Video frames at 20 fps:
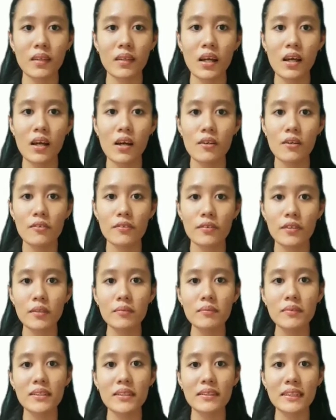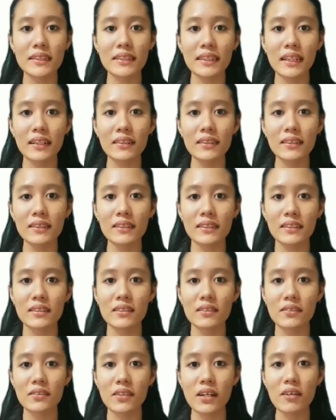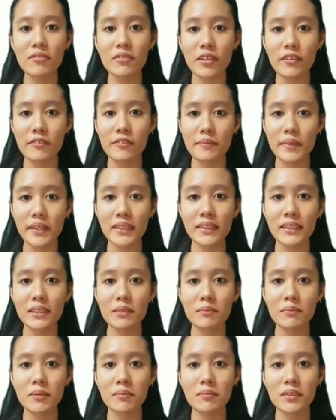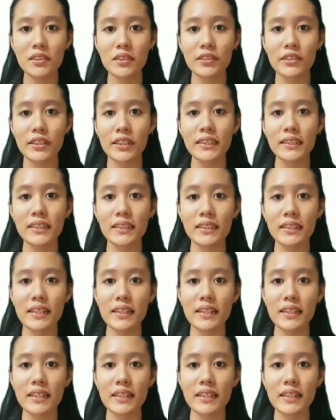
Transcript: From the results, the graph of maximum stress against